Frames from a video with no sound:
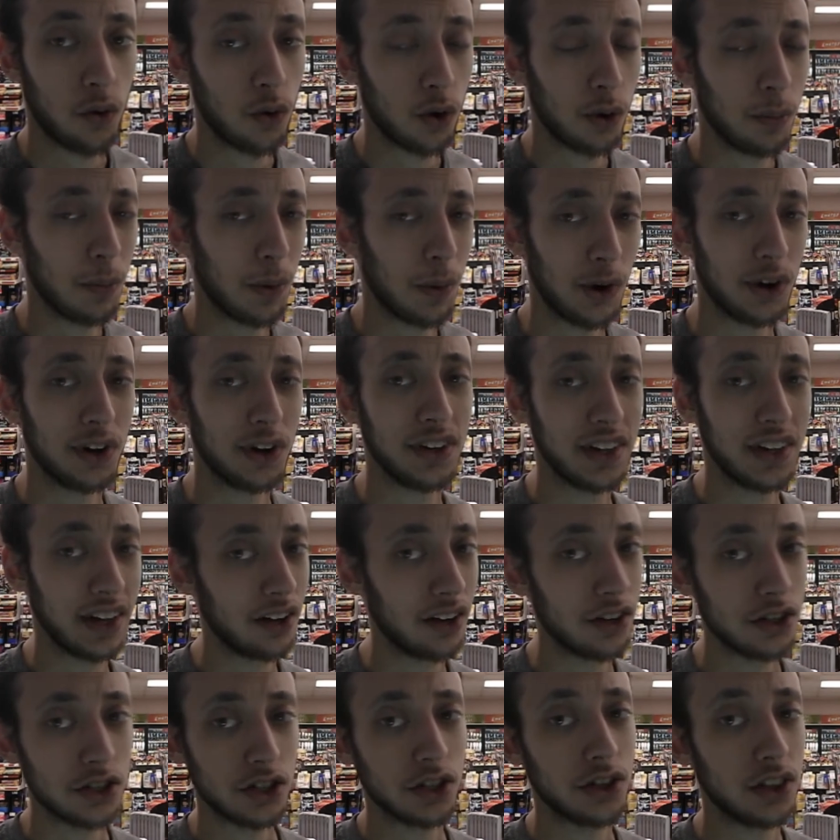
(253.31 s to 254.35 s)
or more
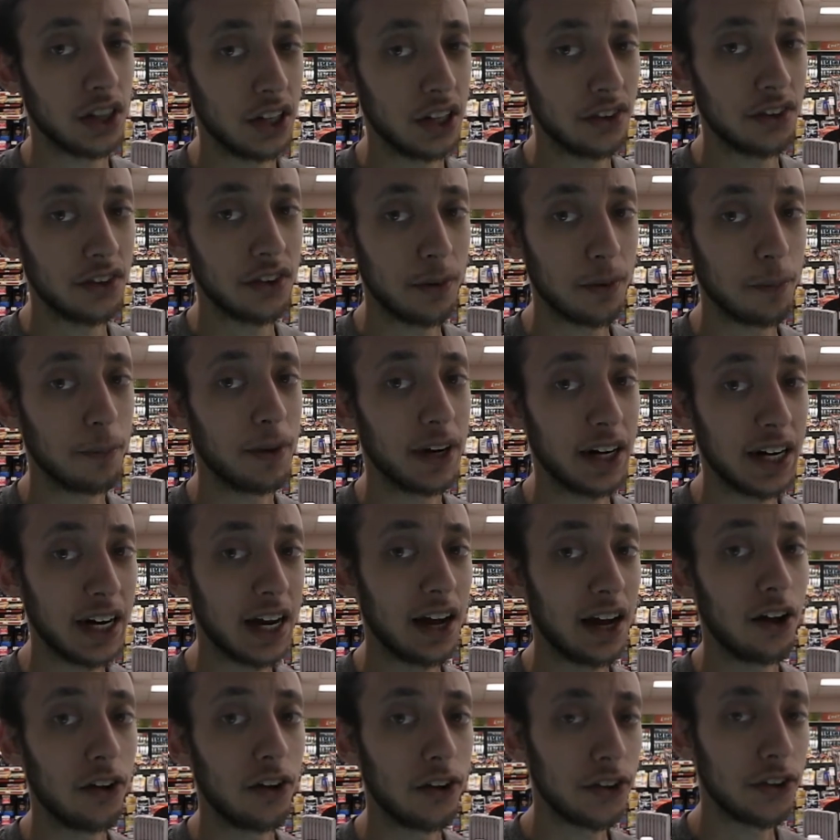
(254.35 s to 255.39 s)
intelligent than
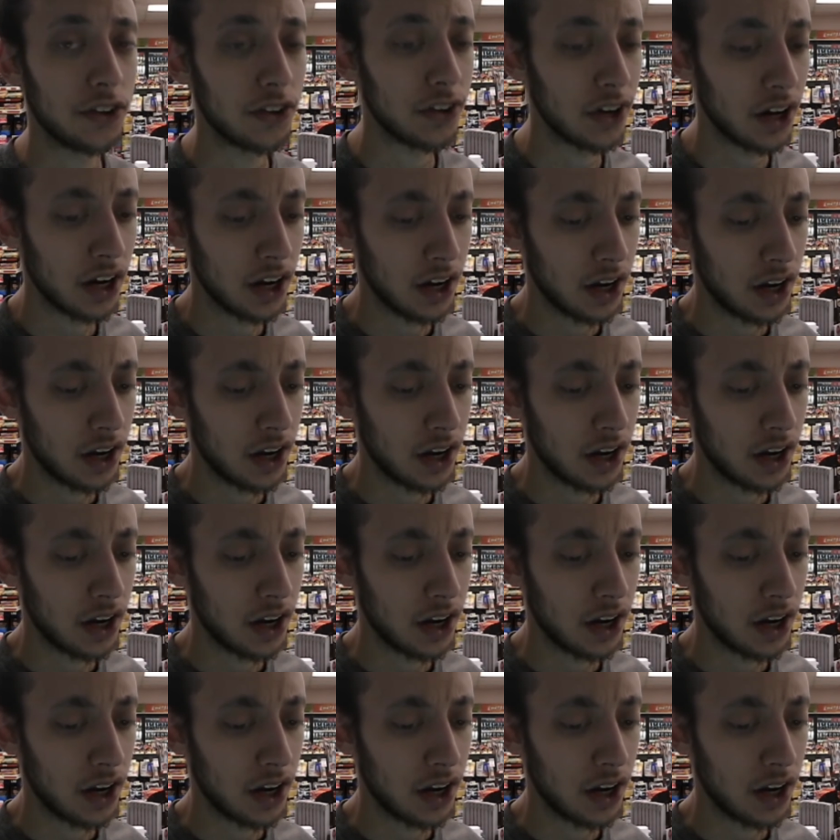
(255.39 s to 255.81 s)
somebody else,